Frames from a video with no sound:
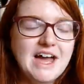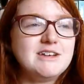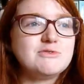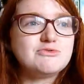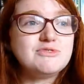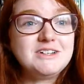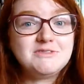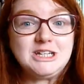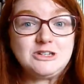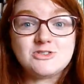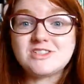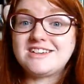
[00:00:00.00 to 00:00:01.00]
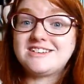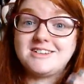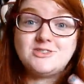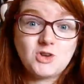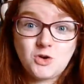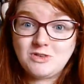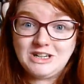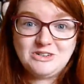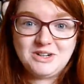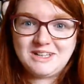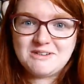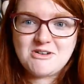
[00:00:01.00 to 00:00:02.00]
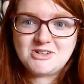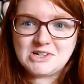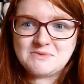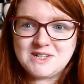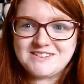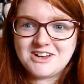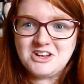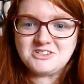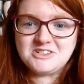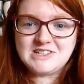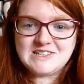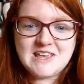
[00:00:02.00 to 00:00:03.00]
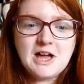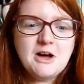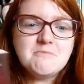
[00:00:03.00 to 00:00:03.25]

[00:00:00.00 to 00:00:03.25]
and it was really, really interesting because I don't really know anything about Japanese gardens,